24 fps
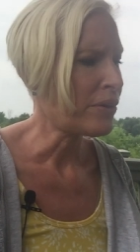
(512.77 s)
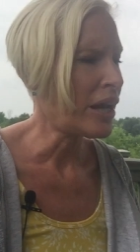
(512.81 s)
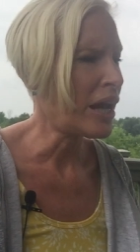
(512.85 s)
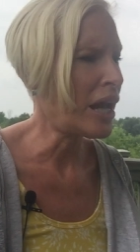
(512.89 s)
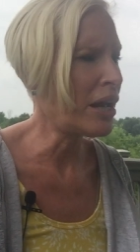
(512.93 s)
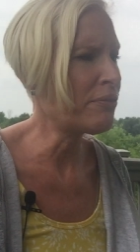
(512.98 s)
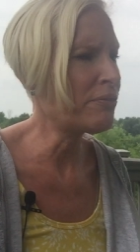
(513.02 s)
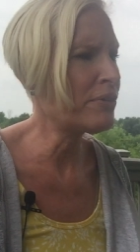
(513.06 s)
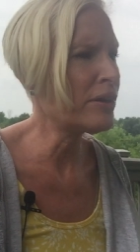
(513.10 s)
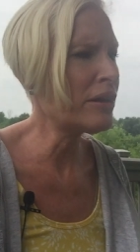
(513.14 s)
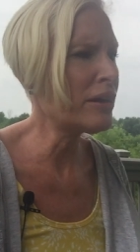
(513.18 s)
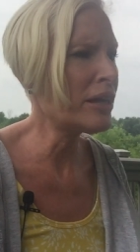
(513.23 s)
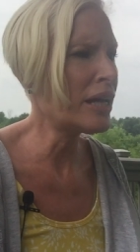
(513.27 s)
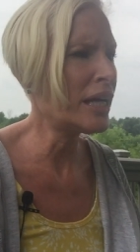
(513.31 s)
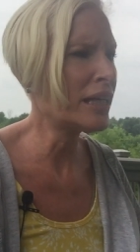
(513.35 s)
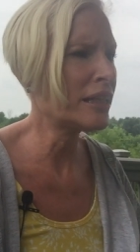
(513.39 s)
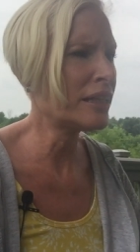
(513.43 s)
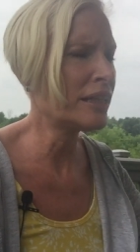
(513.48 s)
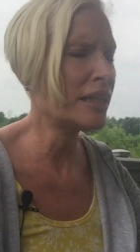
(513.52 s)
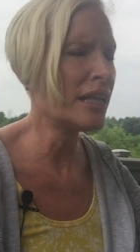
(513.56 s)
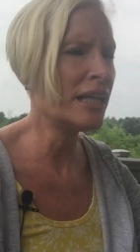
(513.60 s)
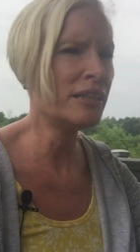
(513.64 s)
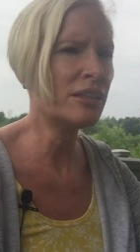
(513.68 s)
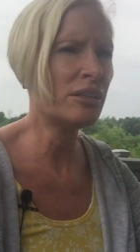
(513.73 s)
I feel like
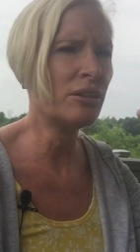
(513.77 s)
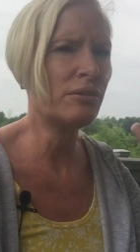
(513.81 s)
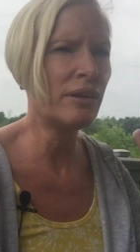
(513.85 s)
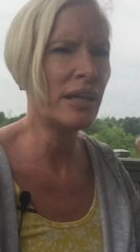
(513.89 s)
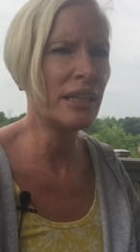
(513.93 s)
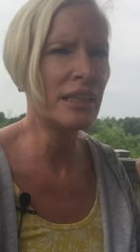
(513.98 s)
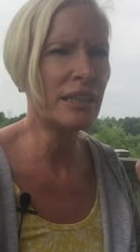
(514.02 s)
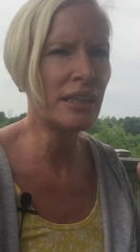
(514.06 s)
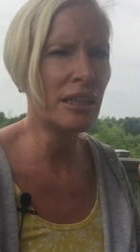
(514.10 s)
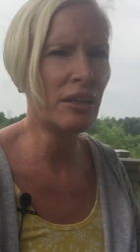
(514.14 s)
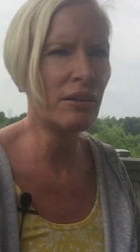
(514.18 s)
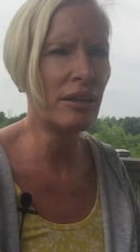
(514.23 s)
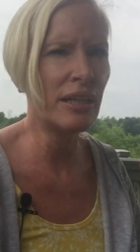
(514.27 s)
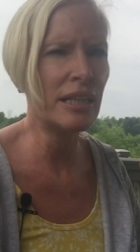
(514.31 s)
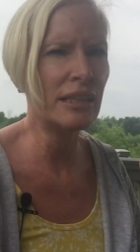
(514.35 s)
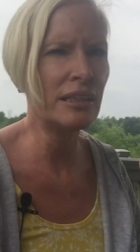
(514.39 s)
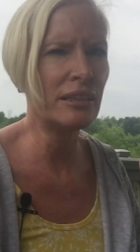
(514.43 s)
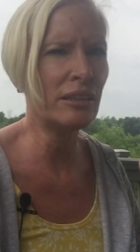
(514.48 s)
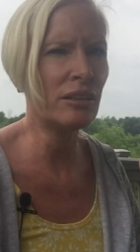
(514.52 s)
it's hereditary.